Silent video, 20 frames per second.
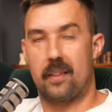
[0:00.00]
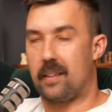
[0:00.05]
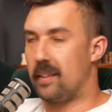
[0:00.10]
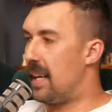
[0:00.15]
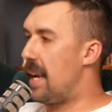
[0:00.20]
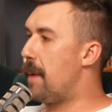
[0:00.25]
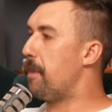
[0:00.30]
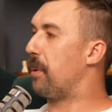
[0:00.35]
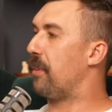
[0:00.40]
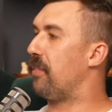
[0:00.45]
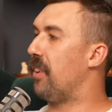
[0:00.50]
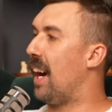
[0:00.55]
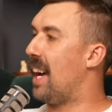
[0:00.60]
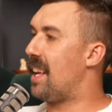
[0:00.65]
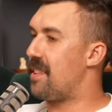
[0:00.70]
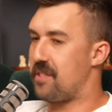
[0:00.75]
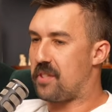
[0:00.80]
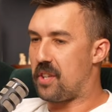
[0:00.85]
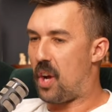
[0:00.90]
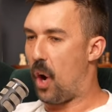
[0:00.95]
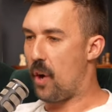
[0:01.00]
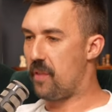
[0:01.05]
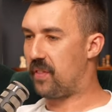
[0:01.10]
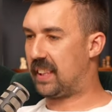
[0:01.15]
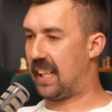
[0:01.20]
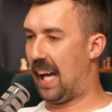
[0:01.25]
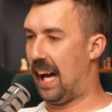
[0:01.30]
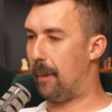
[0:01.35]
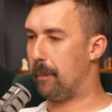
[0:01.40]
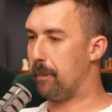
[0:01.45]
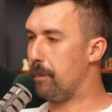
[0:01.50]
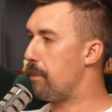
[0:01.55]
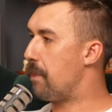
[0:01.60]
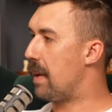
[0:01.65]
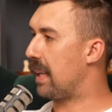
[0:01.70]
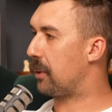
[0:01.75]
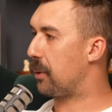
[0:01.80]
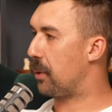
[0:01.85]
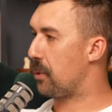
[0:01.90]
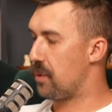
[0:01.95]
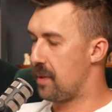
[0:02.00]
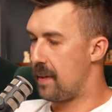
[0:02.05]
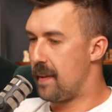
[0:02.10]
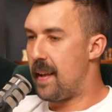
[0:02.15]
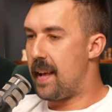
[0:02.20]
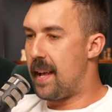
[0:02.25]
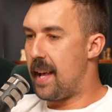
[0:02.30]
Shit Improvise. Changes. Overcome. Bear Grylls.